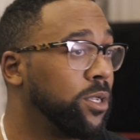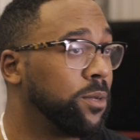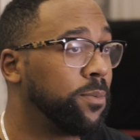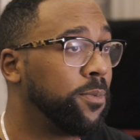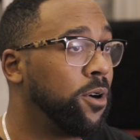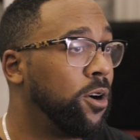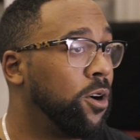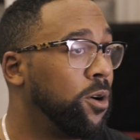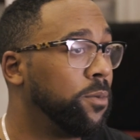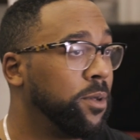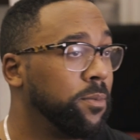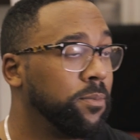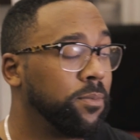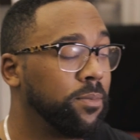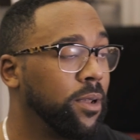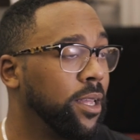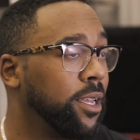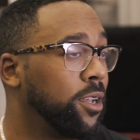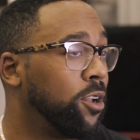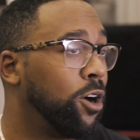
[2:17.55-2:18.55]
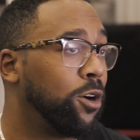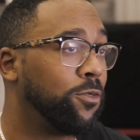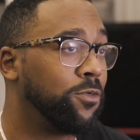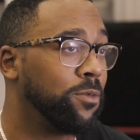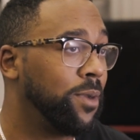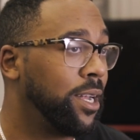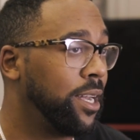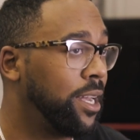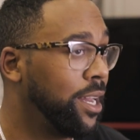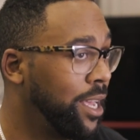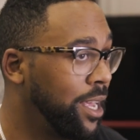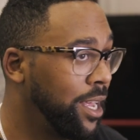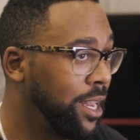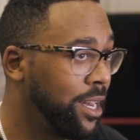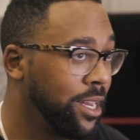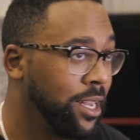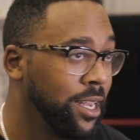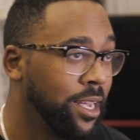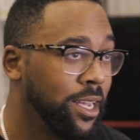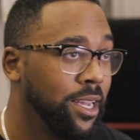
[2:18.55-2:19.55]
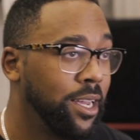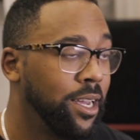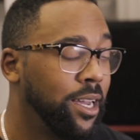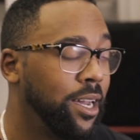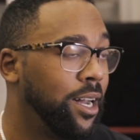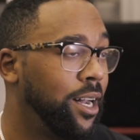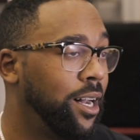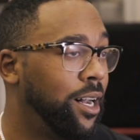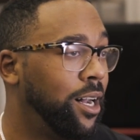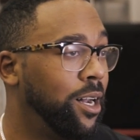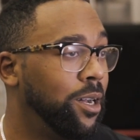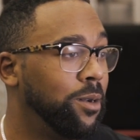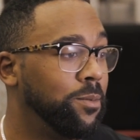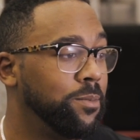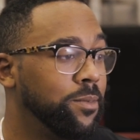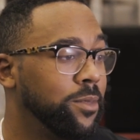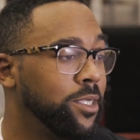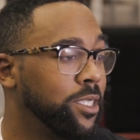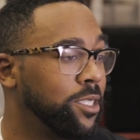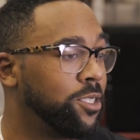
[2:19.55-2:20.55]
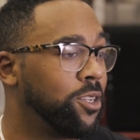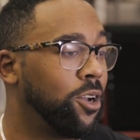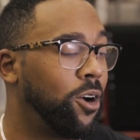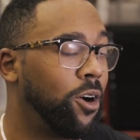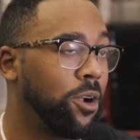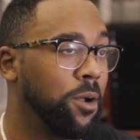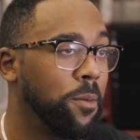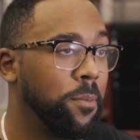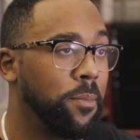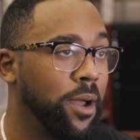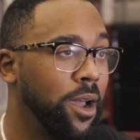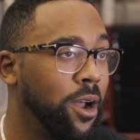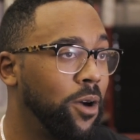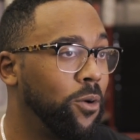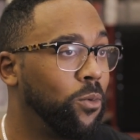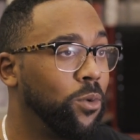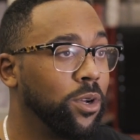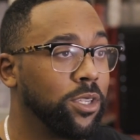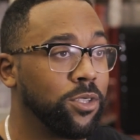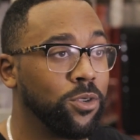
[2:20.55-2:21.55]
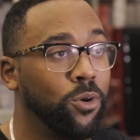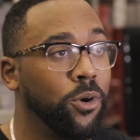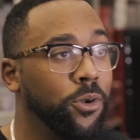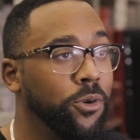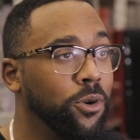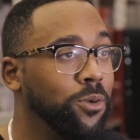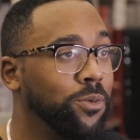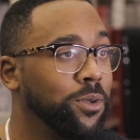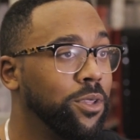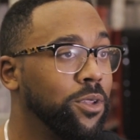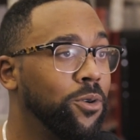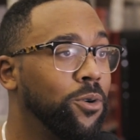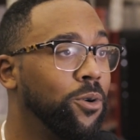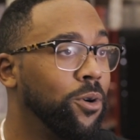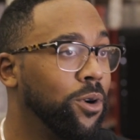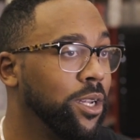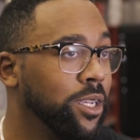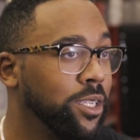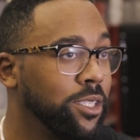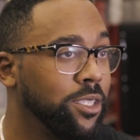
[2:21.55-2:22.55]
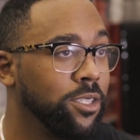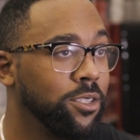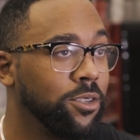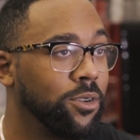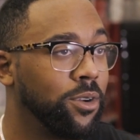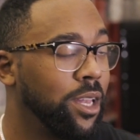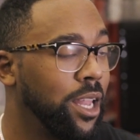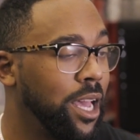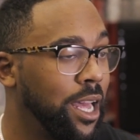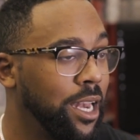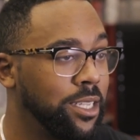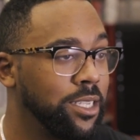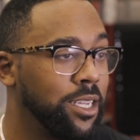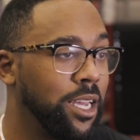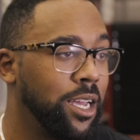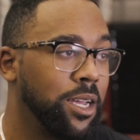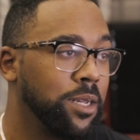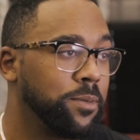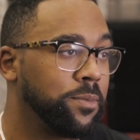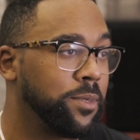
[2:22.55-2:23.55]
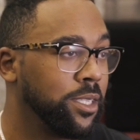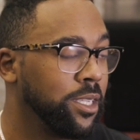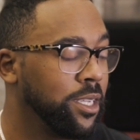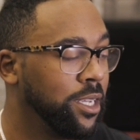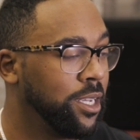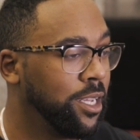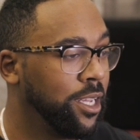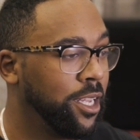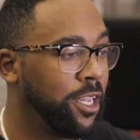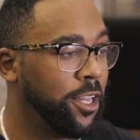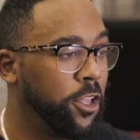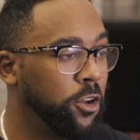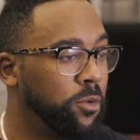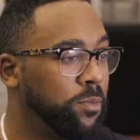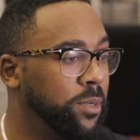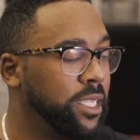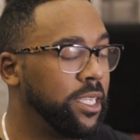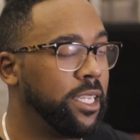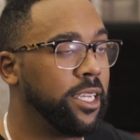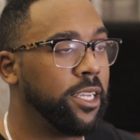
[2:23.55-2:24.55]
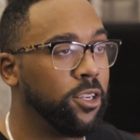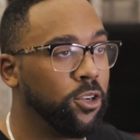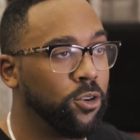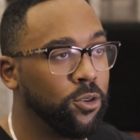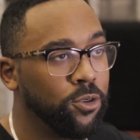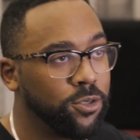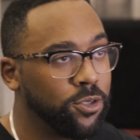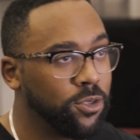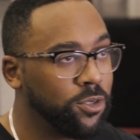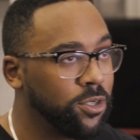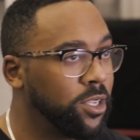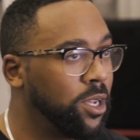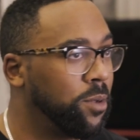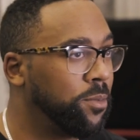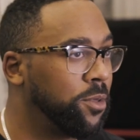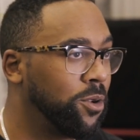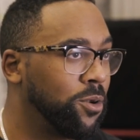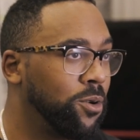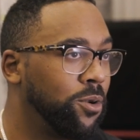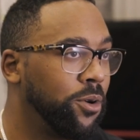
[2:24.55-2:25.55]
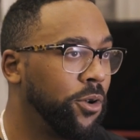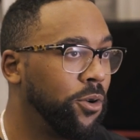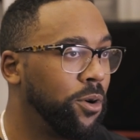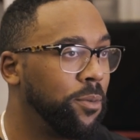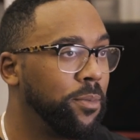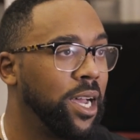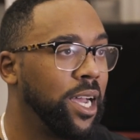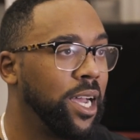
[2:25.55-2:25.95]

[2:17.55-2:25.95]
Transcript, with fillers: West Palm and play golf with my dad. Um, just talk about what's going on with the Hornets. You know, a lot of times there'll be deals or something going on